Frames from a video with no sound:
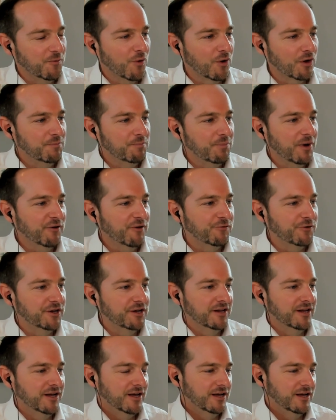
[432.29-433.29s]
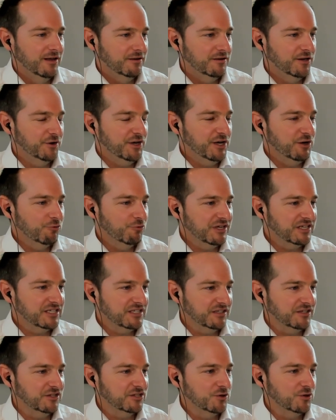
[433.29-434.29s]
Warren Buffett, you know, he
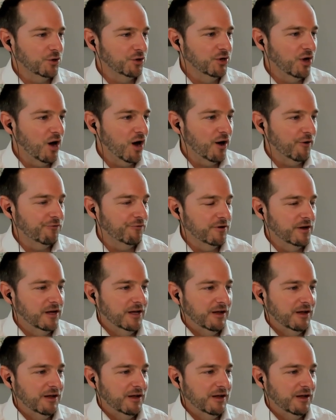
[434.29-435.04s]
recently sold off